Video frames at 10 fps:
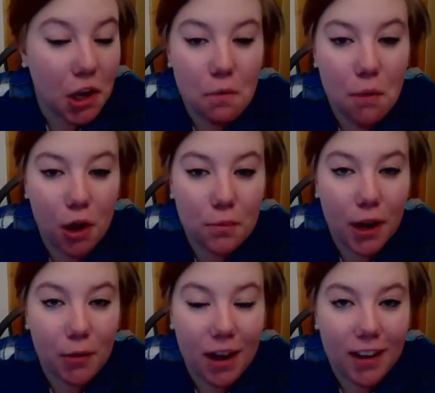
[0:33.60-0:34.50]
model
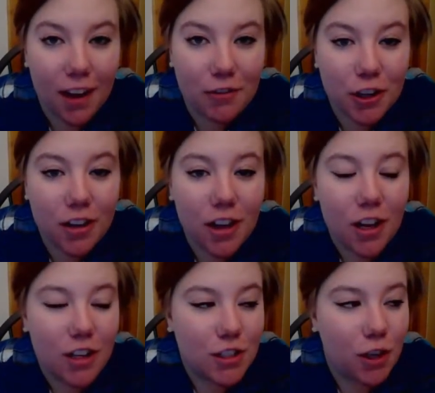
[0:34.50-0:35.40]
my writing after,
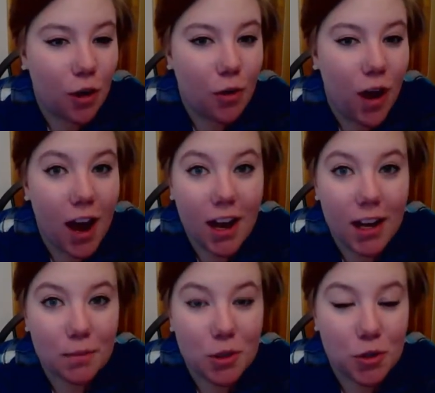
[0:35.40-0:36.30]
so
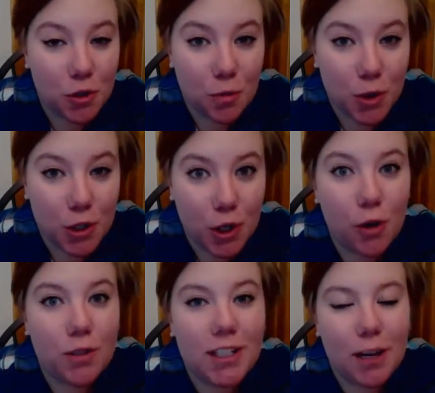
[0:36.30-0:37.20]
I'm super
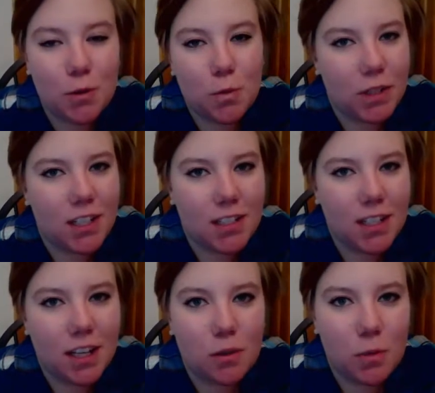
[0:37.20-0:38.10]
stoked, and I was really
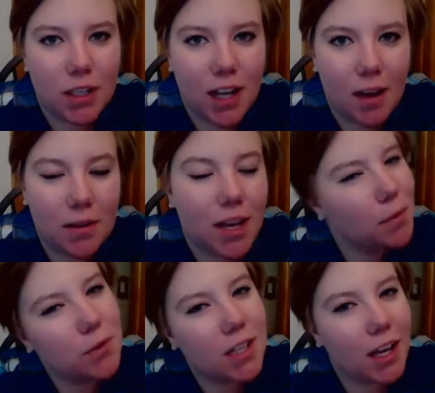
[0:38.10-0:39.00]
excited when
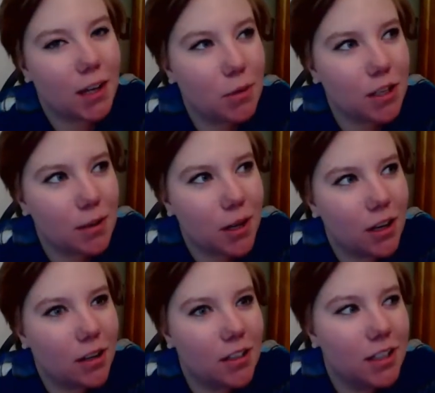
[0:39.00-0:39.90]
Cammie was like, can we talk
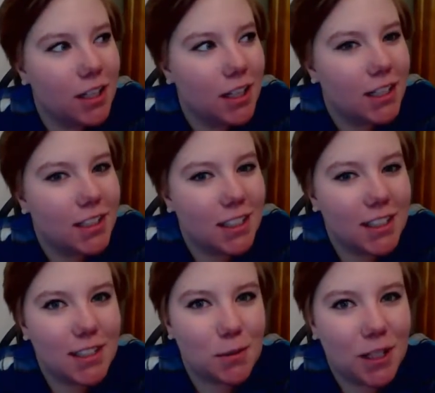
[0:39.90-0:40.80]
about lit
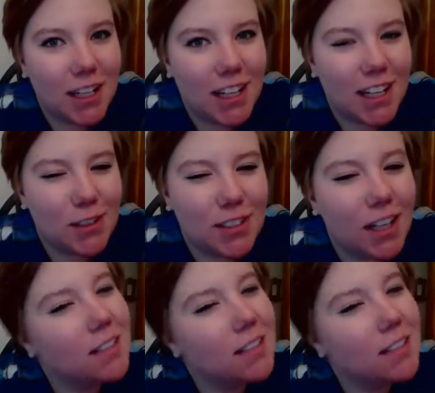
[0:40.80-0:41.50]
this week? And I was like,